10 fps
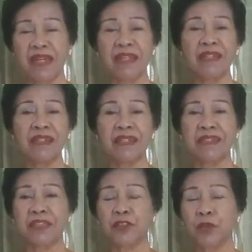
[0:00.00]
Then
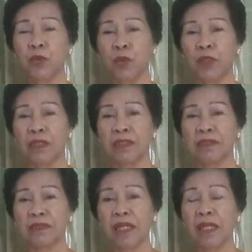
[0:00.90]
let it cool.
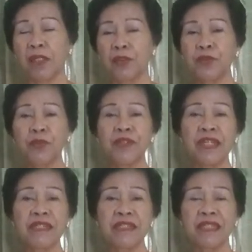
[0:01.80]
You do
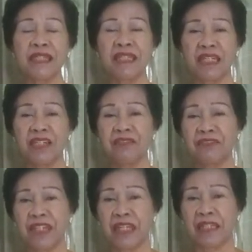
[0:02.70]
this in the
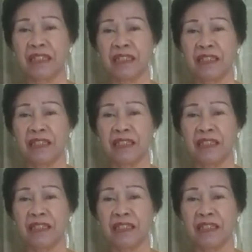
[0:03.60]
evening